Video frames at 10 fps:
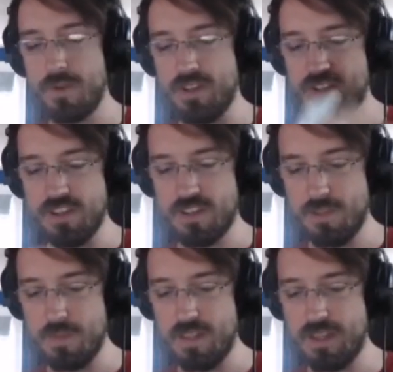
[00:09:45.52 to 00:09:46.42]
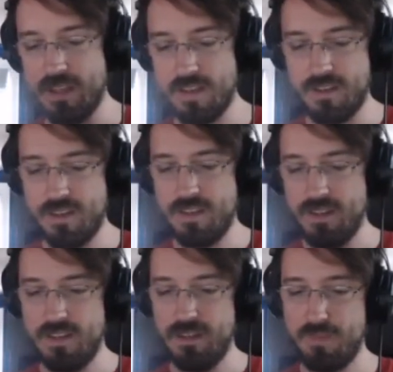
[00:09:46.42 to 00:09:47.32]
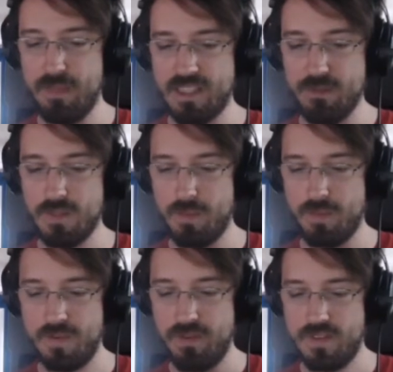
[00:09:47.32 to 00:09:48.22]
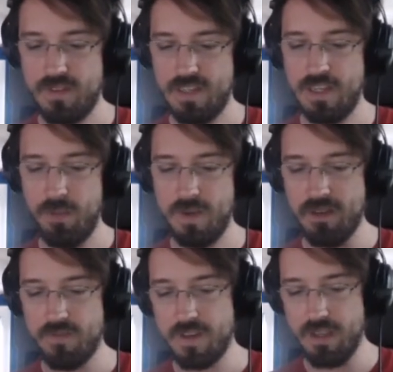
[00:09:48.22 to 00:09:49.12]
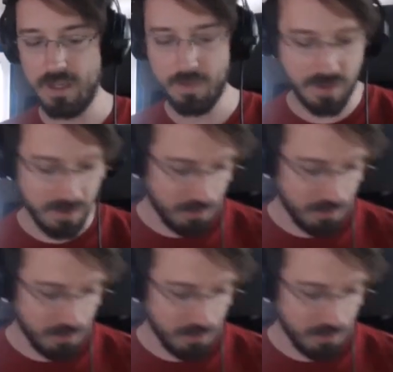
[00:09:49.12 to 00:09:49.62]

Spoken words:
We're going to chuck them in the hat and mix them up. I hope I didn't forget anybody.